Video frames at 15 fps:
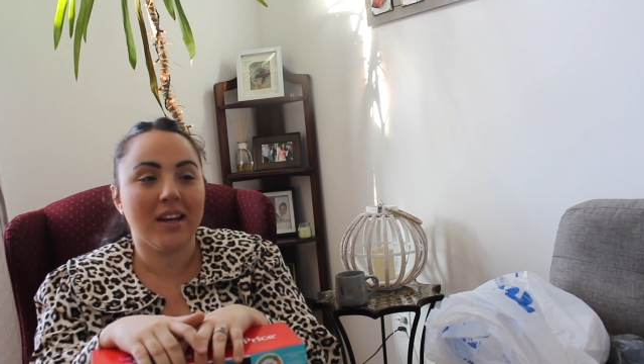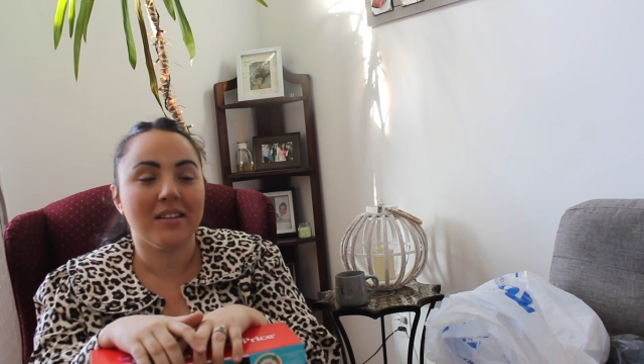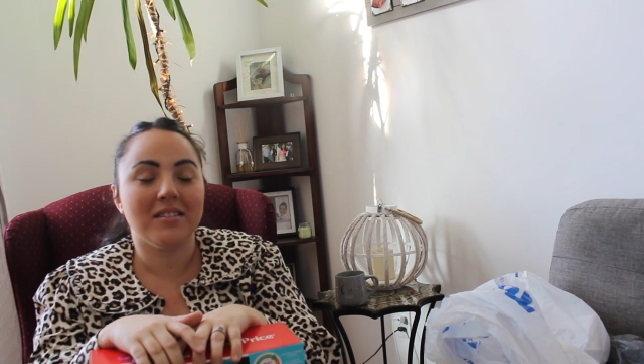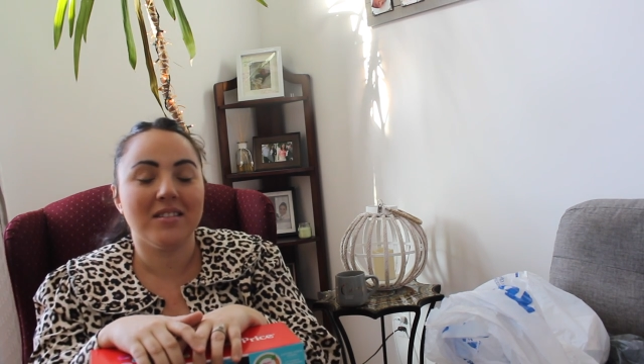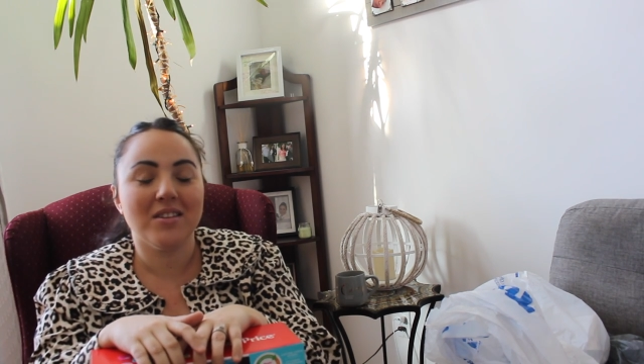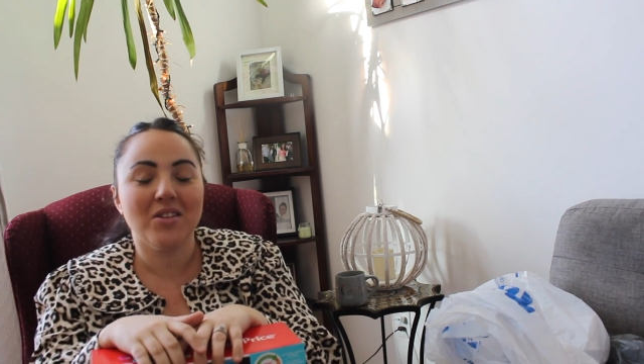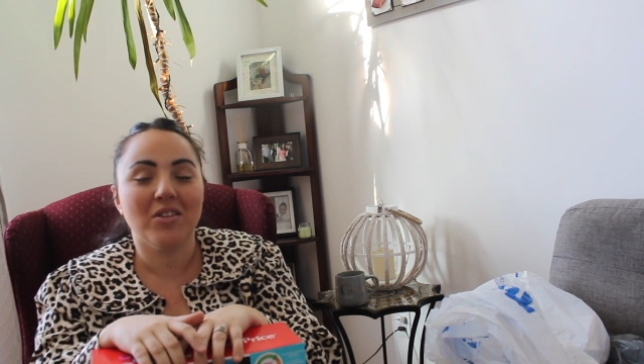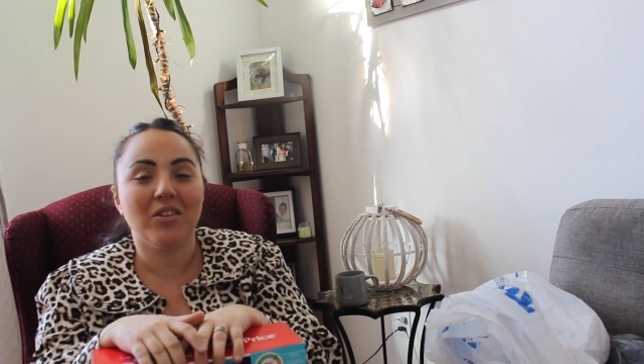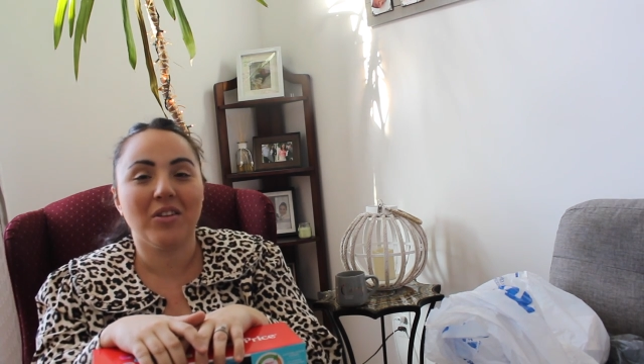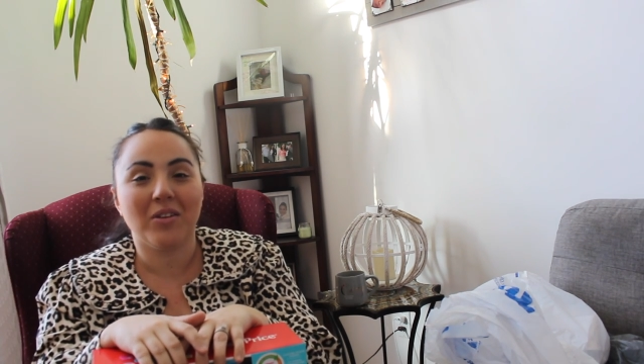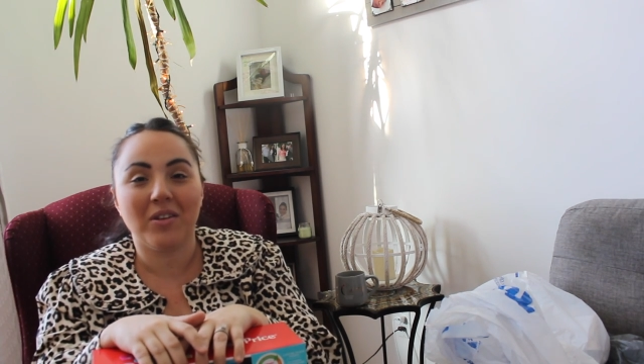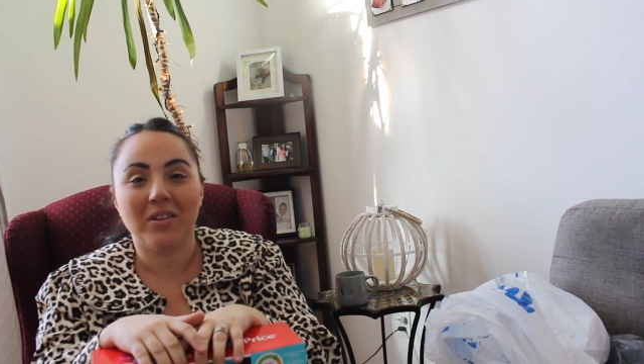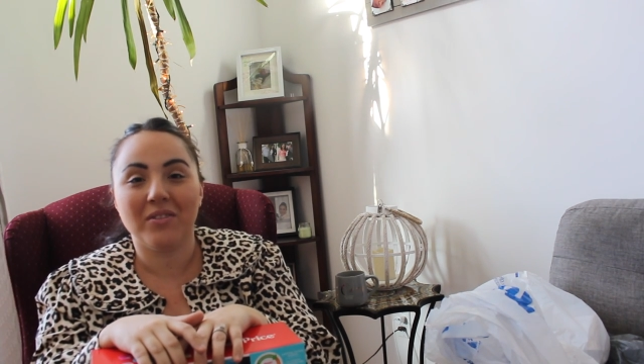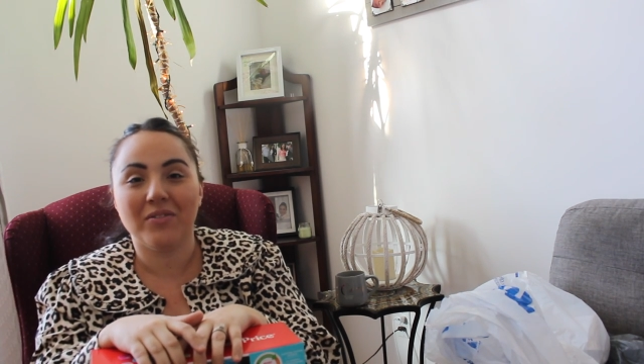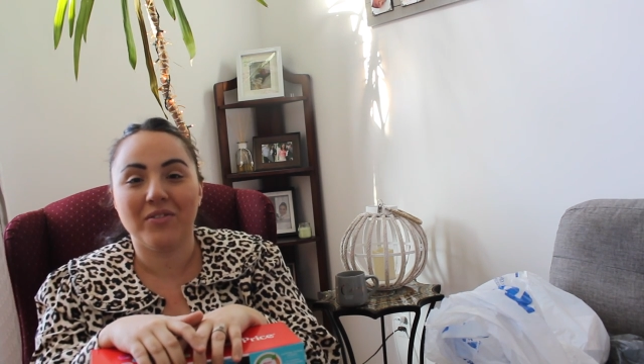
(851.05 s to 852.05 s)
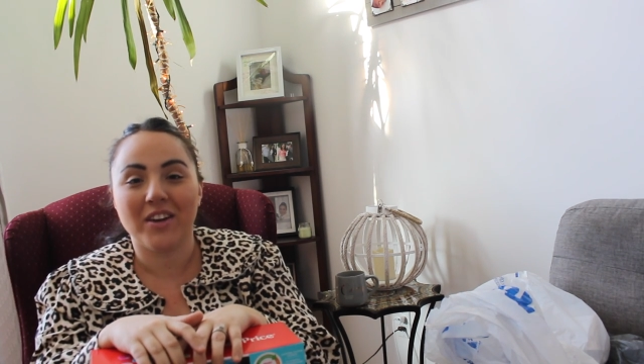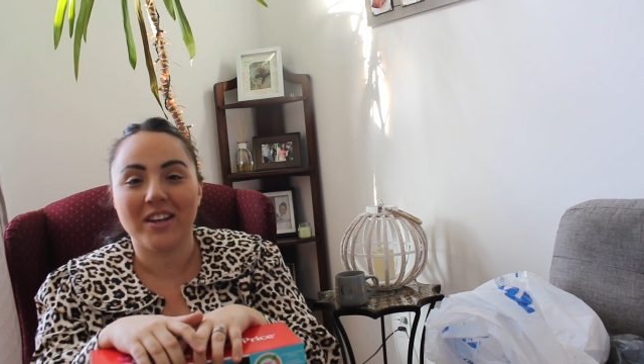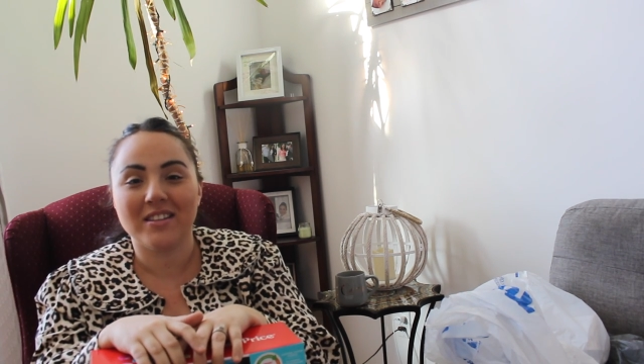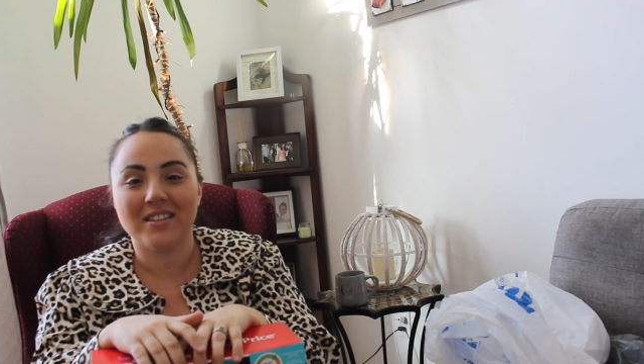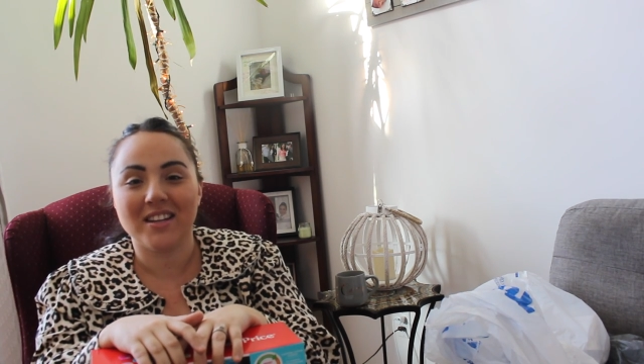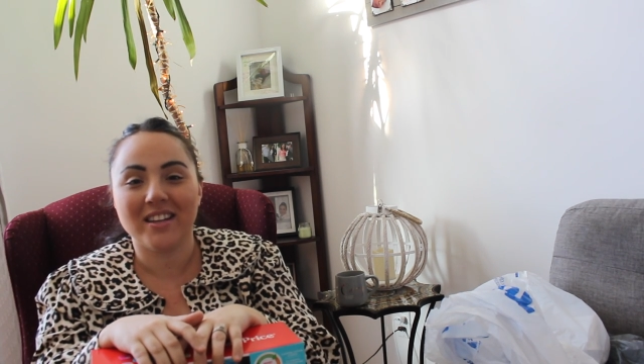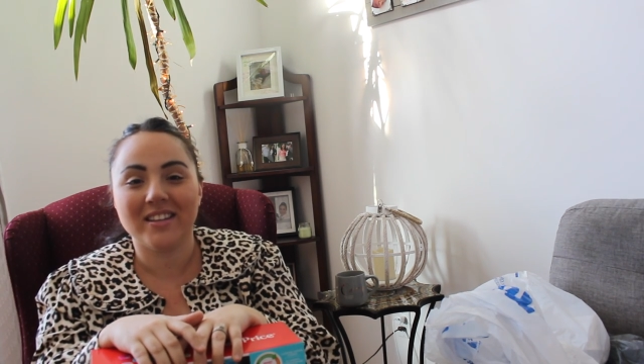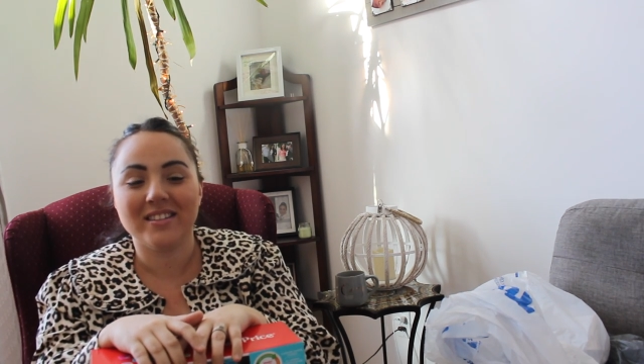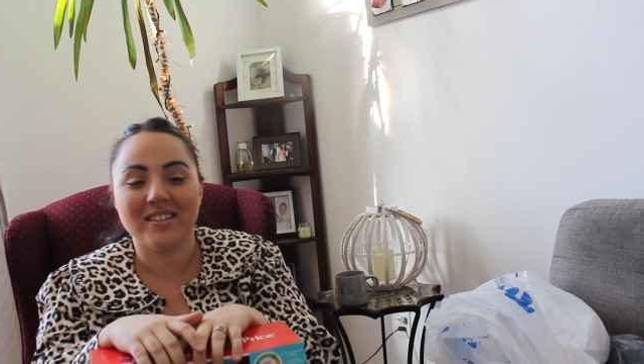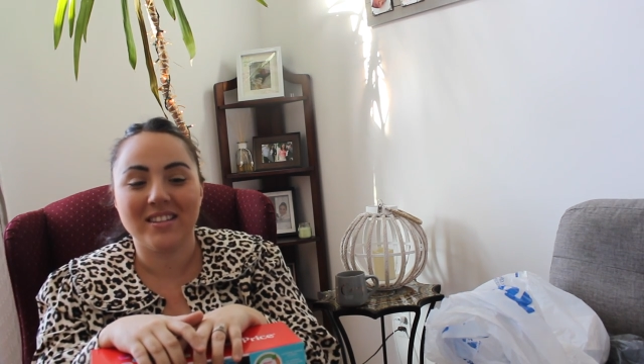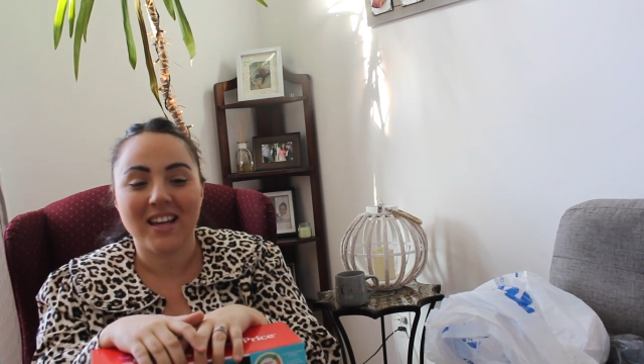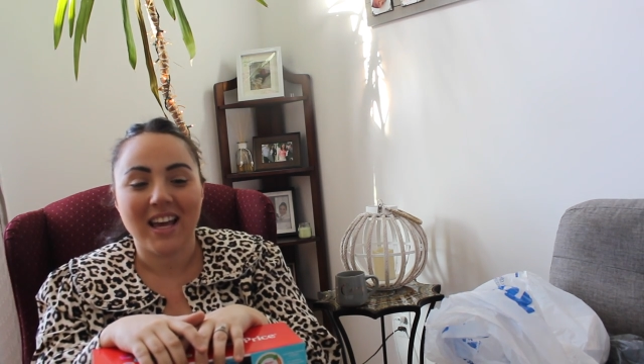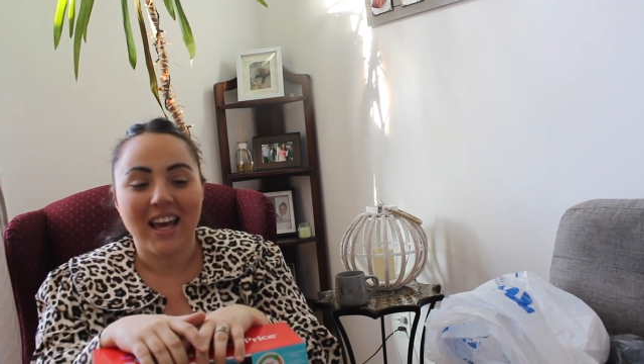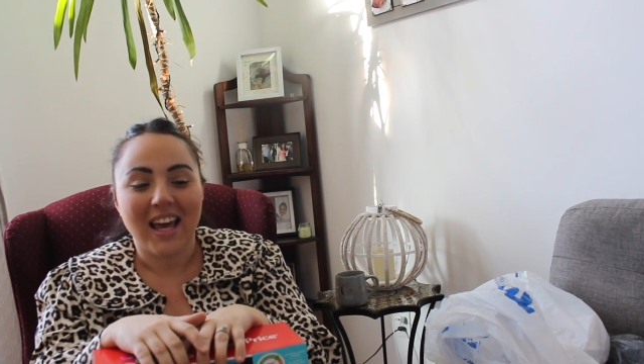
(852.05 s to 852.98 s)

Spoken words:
and see their little faces,